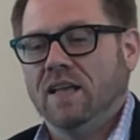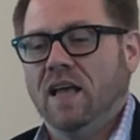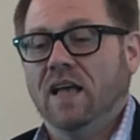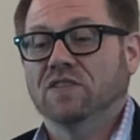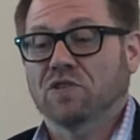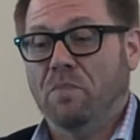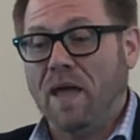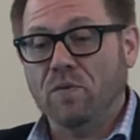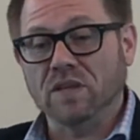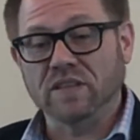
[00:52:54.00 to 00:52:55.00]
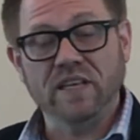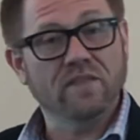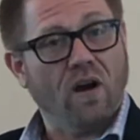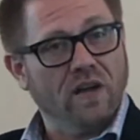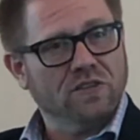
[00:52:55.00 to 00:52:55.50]
And so may we
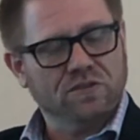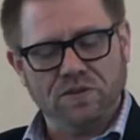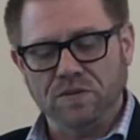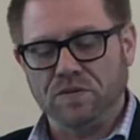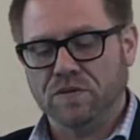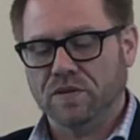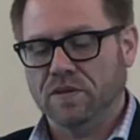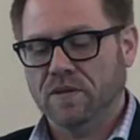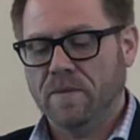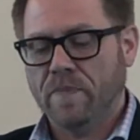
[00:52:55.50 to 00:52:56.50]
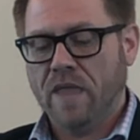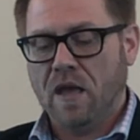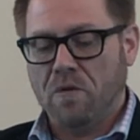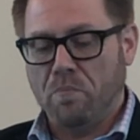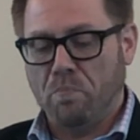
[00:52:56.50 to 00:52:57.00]
live our truth,
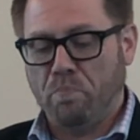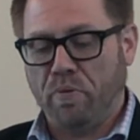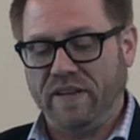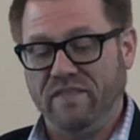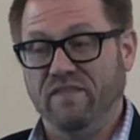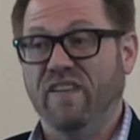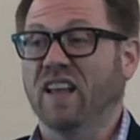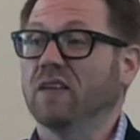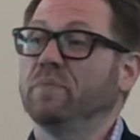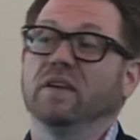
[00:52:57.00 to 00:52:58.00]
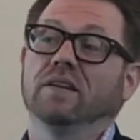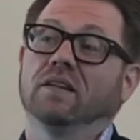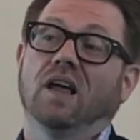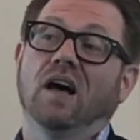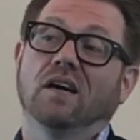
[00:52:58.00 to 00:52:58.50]
but envelop it
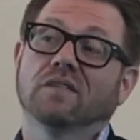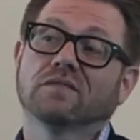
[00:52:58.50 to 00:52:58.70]
in love